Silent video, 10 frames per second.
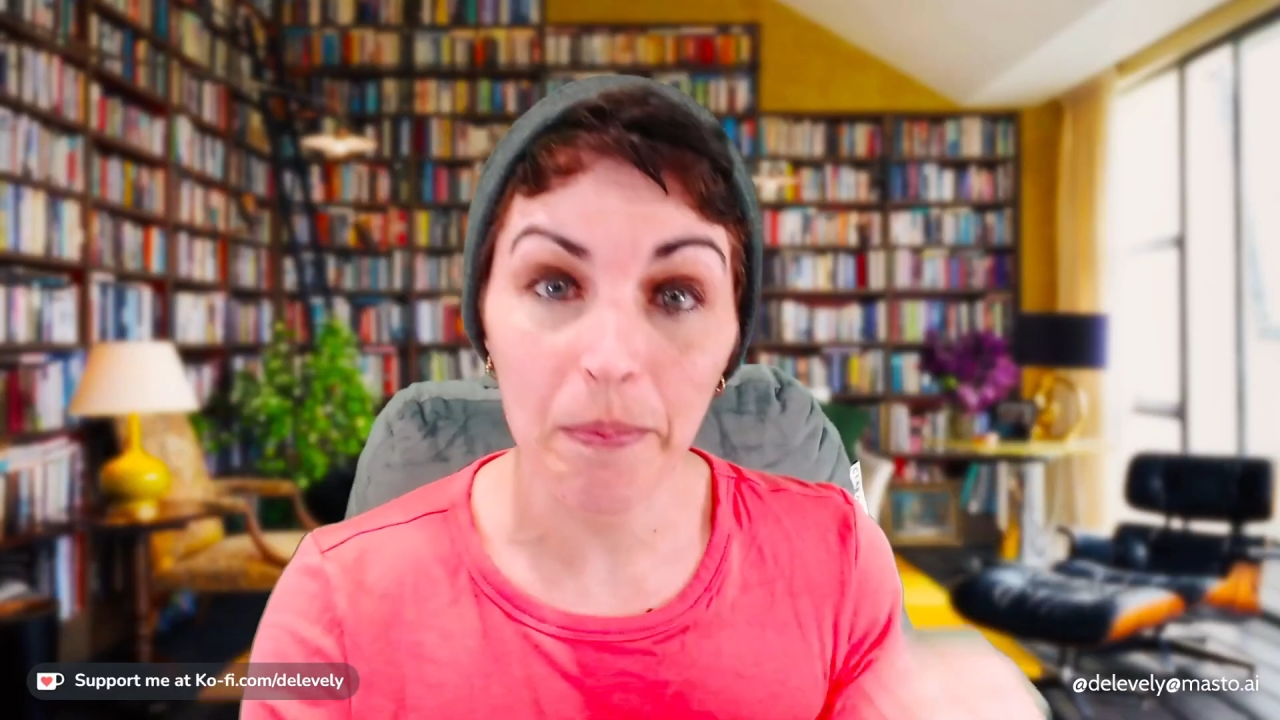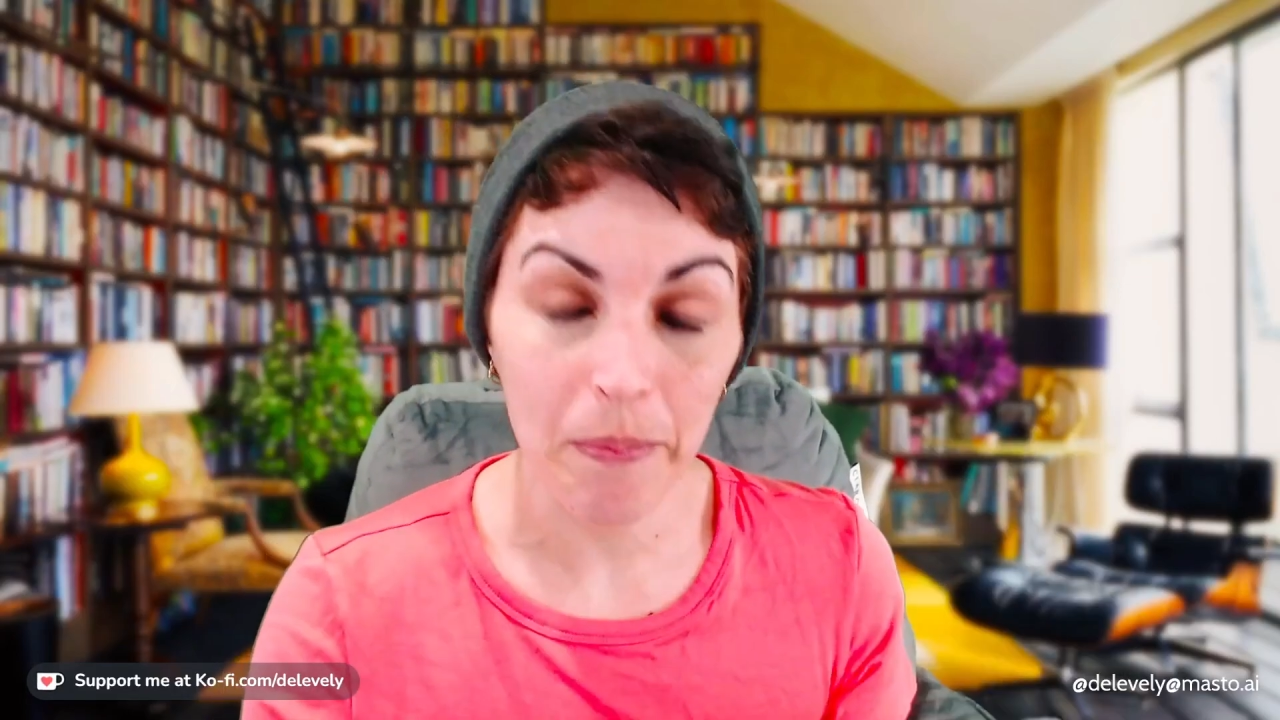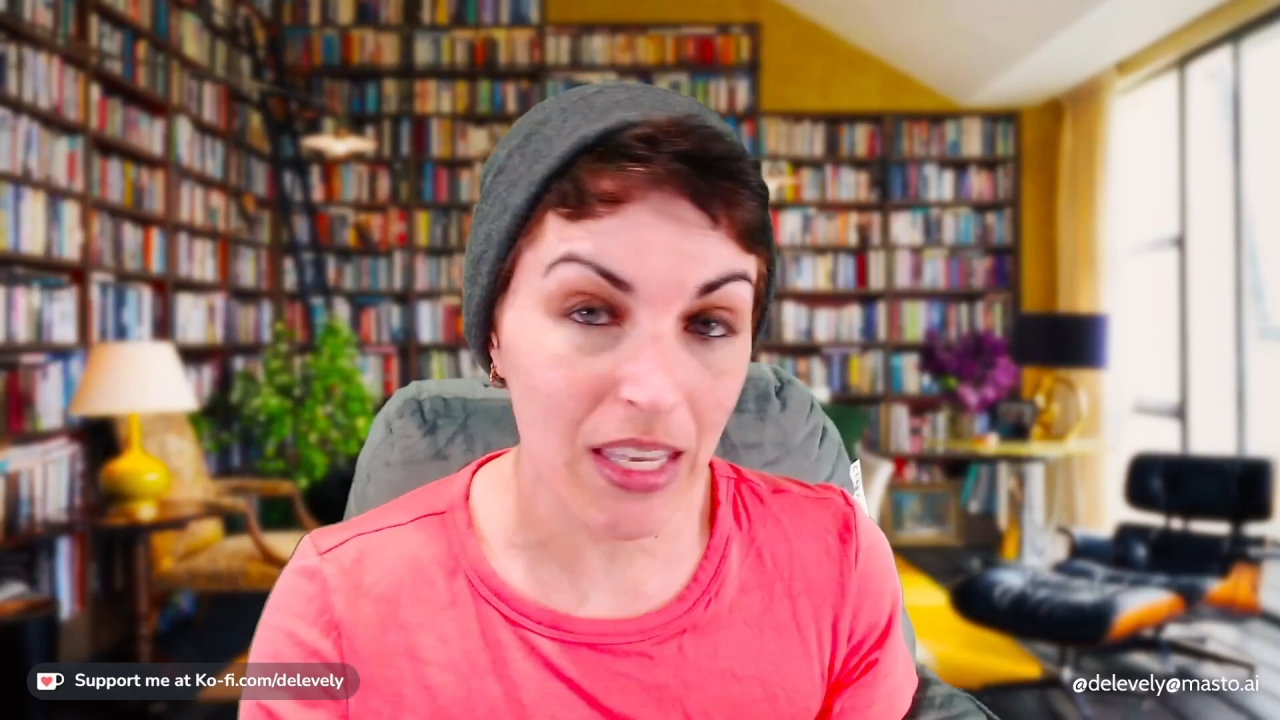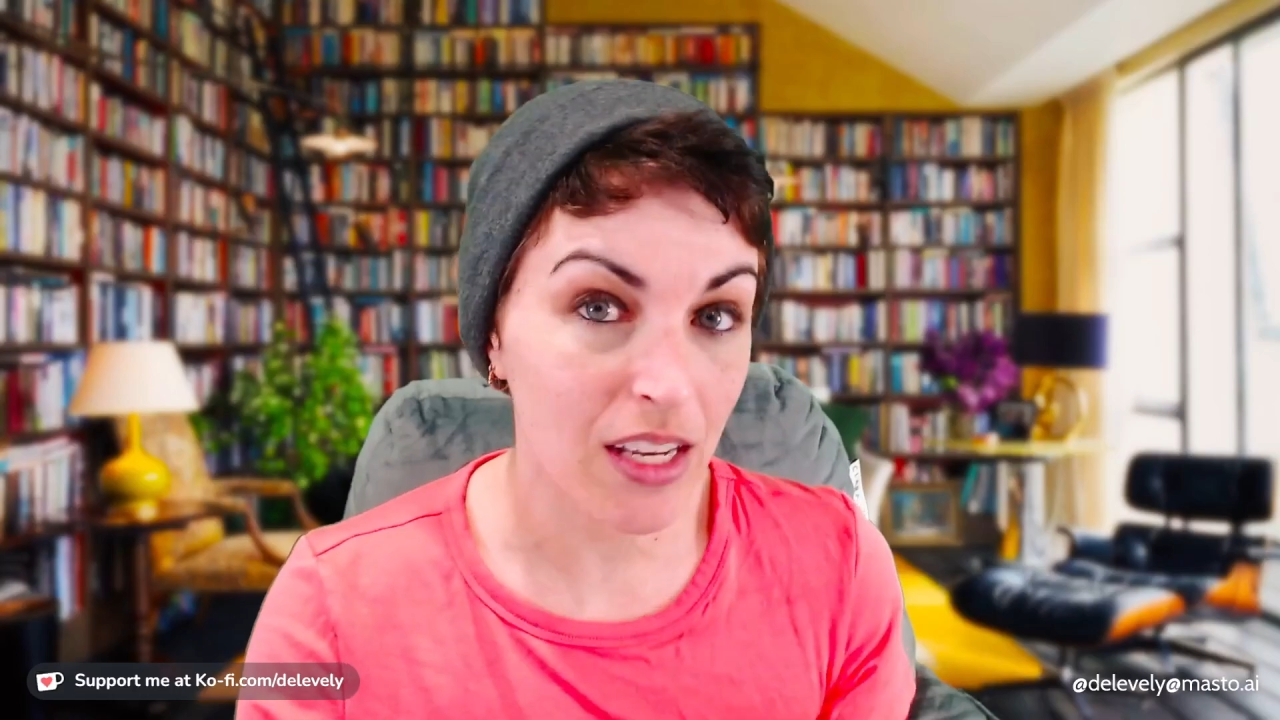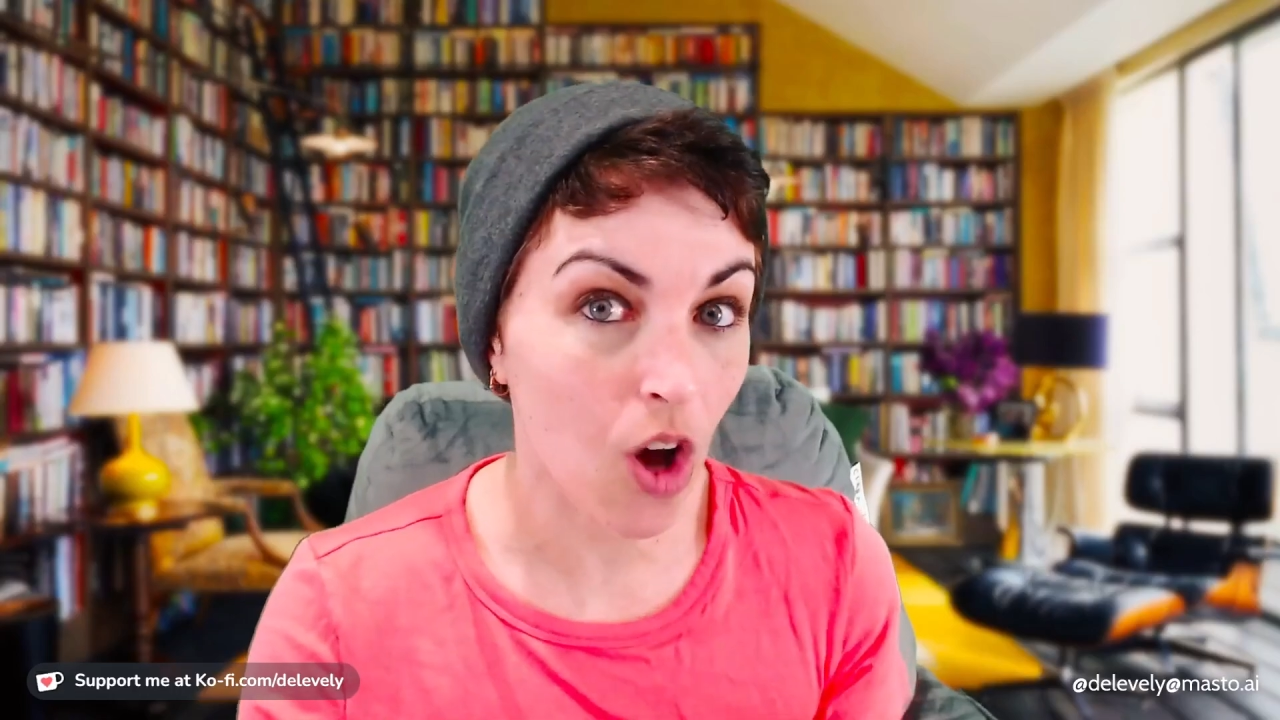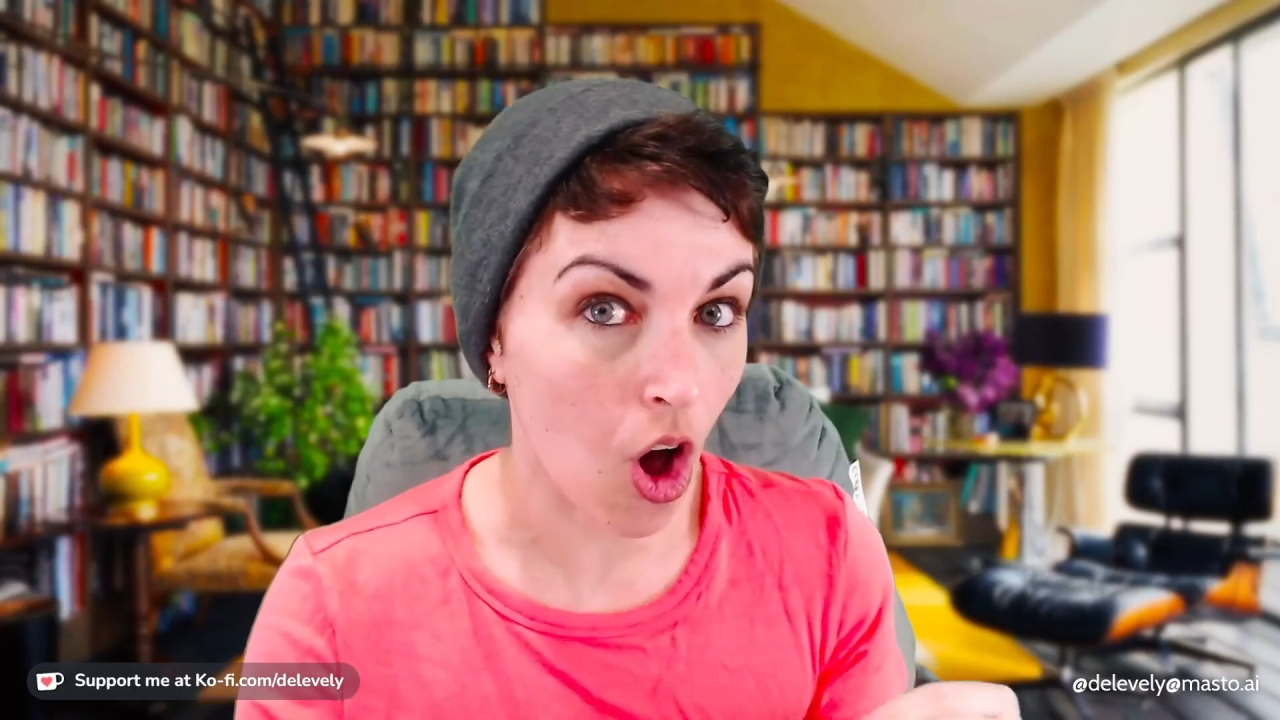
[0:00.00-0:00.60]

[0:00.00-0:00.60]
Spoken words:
mean